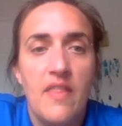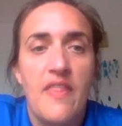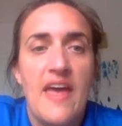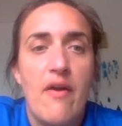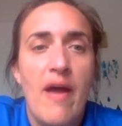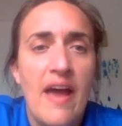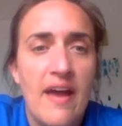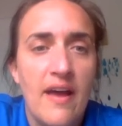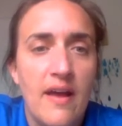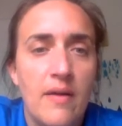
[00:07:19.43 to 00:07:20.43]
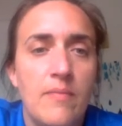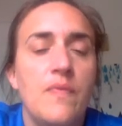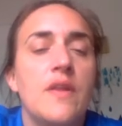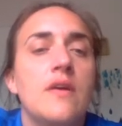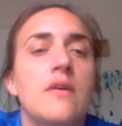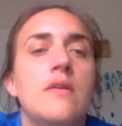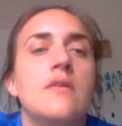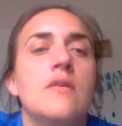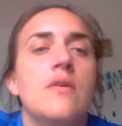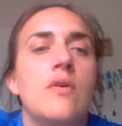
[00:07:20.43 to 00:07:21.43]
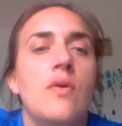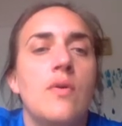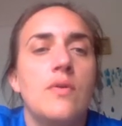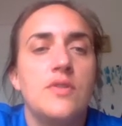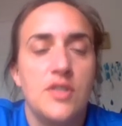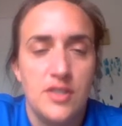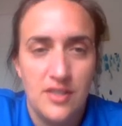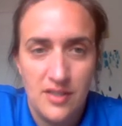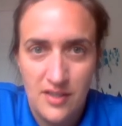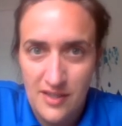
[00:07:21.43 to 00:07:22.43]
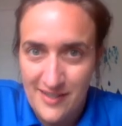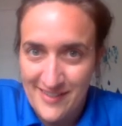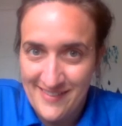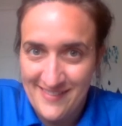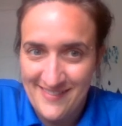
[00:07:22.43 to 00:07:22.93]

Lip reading: there are da da da da da.